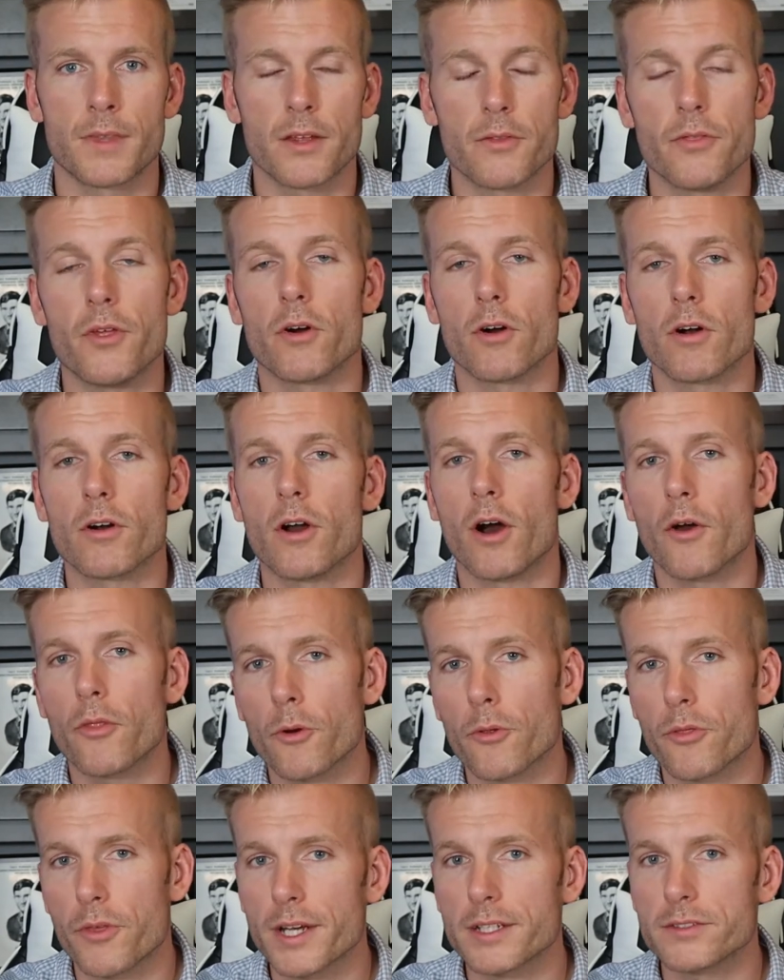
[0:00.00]
There are
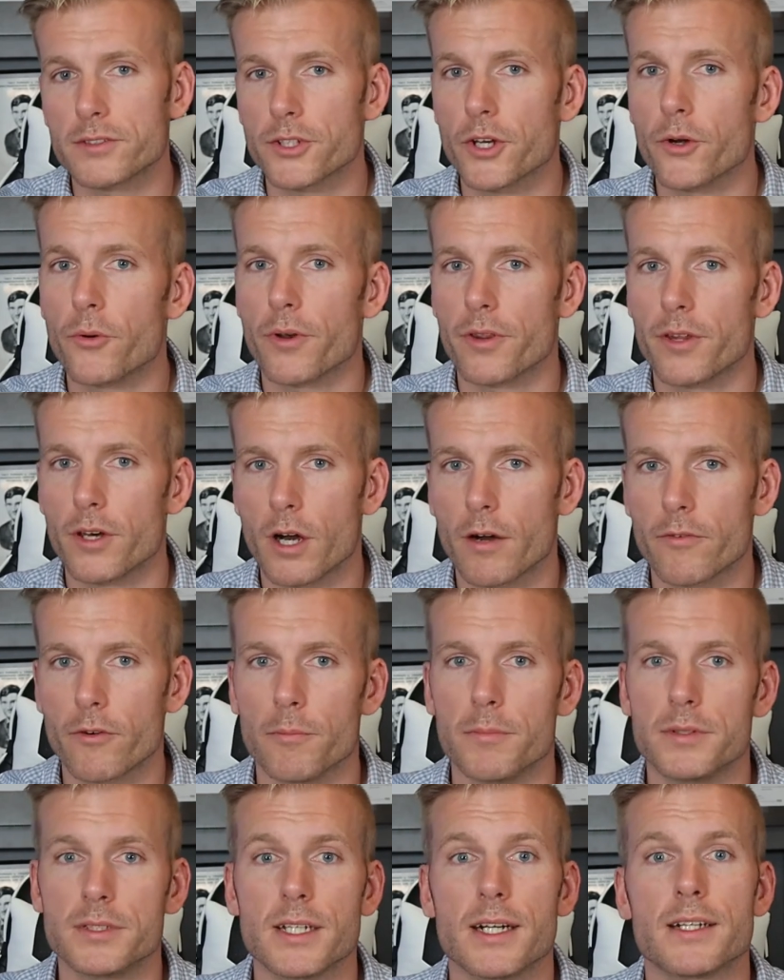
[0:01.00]
other things that go into the offer
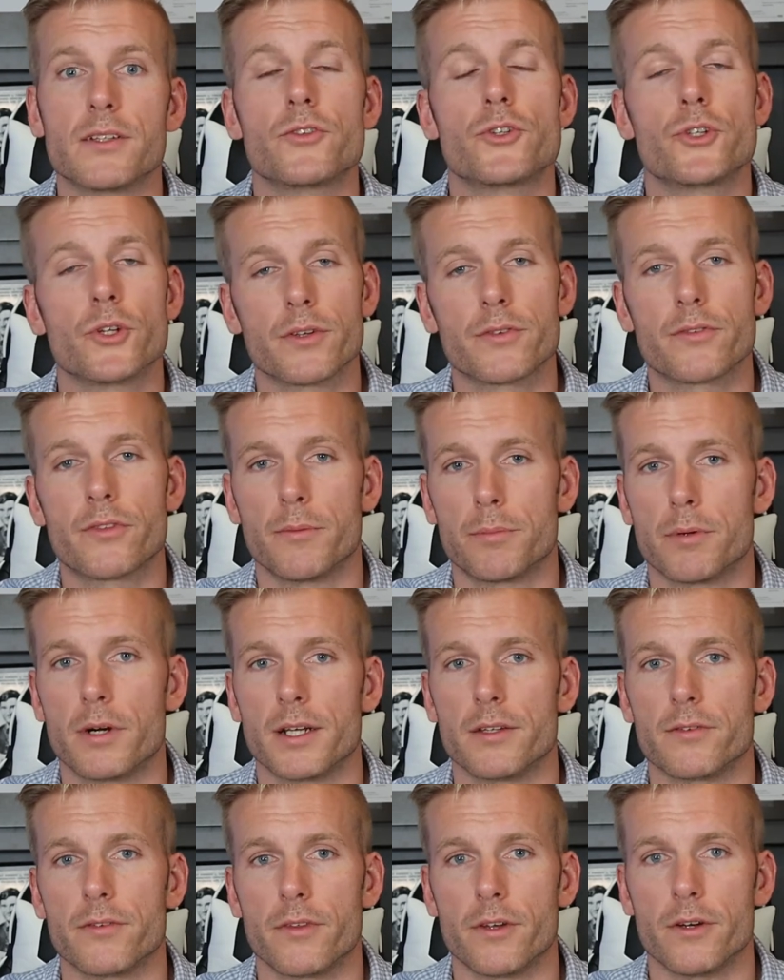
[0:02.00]
besides just the
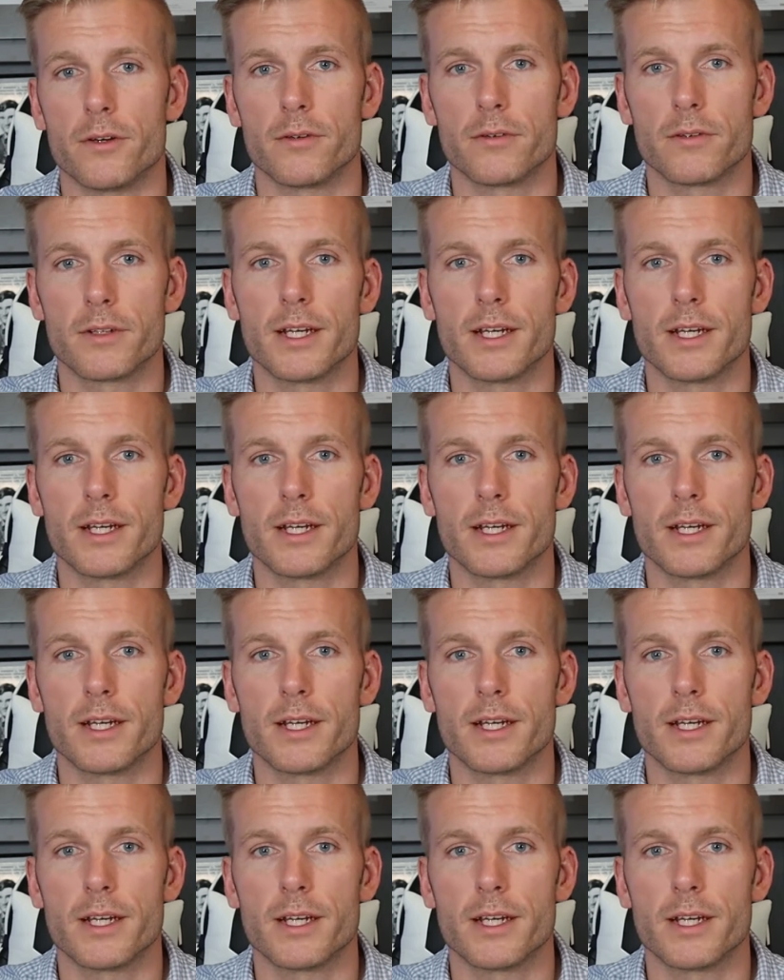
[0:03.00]
price though.